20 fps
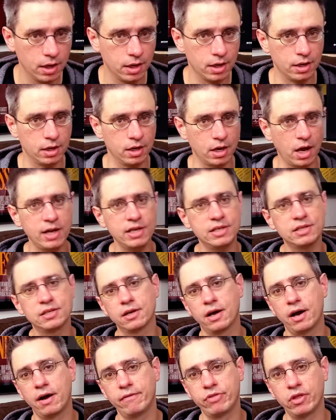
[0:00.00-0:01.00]
Night
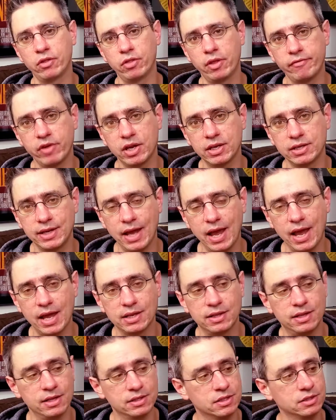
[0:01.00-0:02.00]
of the Living
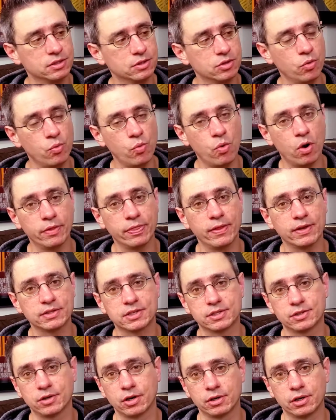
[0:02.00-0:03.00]
Dead. This is the one that
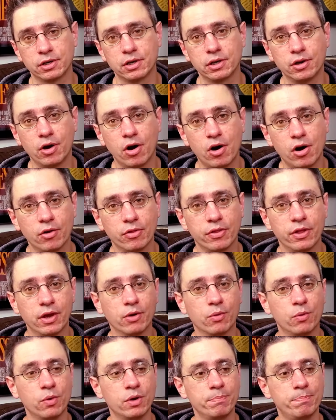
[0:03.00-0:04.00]
started it all. There
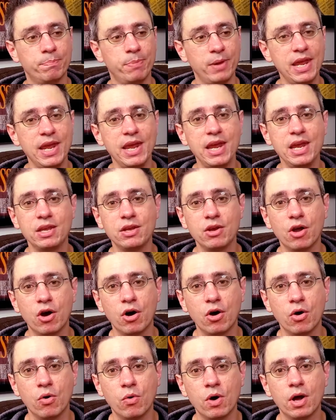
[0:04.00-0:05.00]
would be
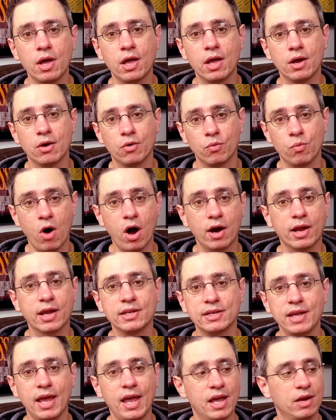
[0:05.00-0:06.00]
no Walking
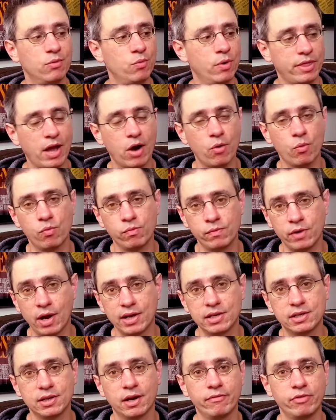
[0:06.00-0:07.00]
Dead without
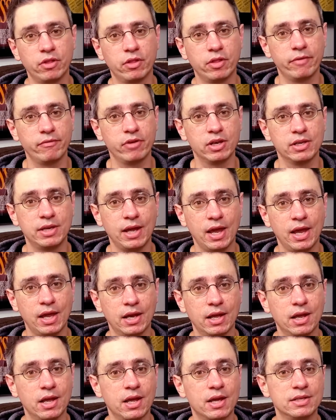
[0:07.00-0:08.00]
Night of the Living Dead.
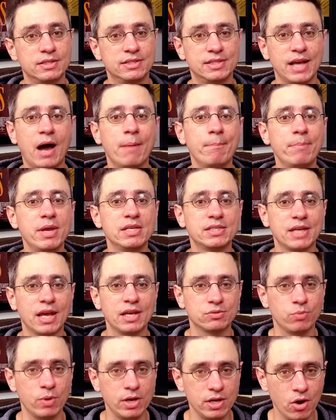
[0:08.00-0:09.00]
Zombies
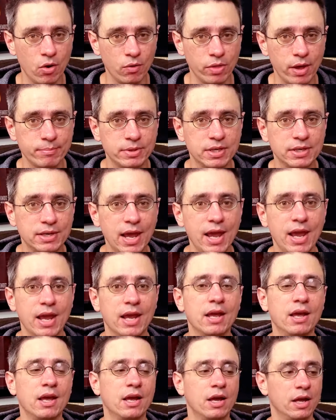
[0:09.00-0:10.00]
as we know them today
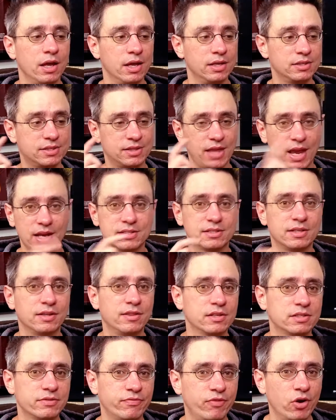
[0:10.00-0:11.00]
is thanks to
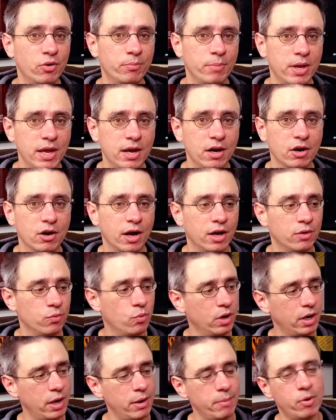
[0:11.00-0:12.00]
this film here, and
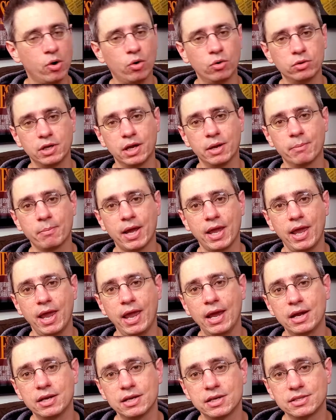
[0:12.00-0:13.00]
what I'm holding in my
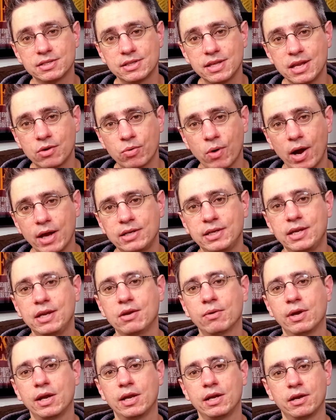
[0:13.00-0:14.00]
hand is the
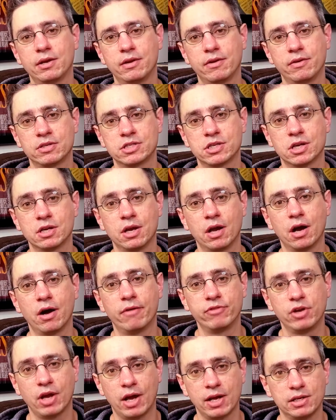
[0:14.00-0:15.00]
Criterion edition of
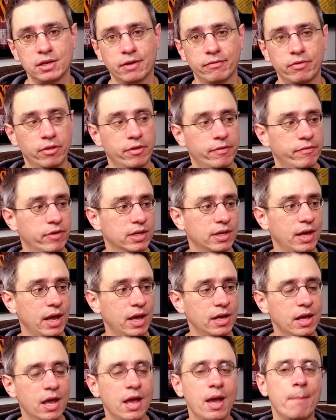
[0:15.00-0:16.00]
Night of the Living
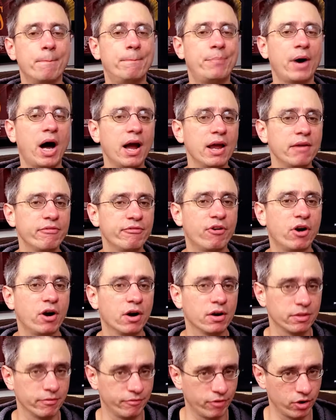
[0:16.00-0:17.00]
Dead, by
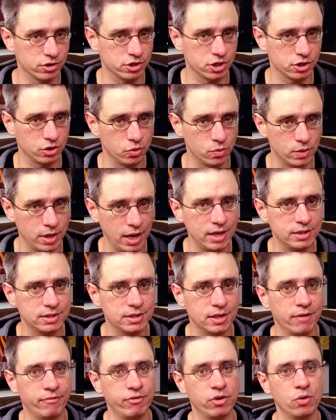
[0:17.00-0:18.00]
far the version to get
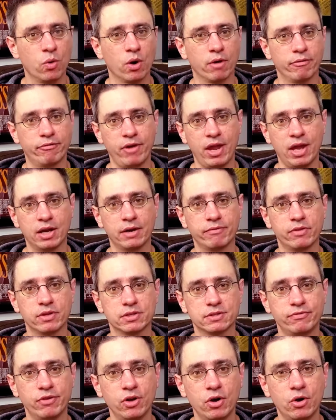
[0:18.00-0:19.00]
if you were a fan of this
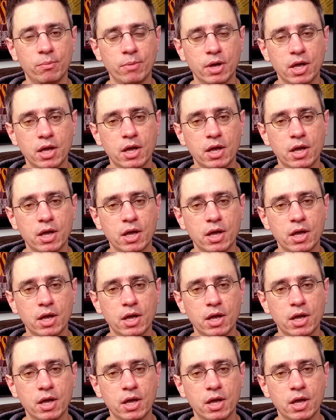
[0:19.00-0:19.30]
film.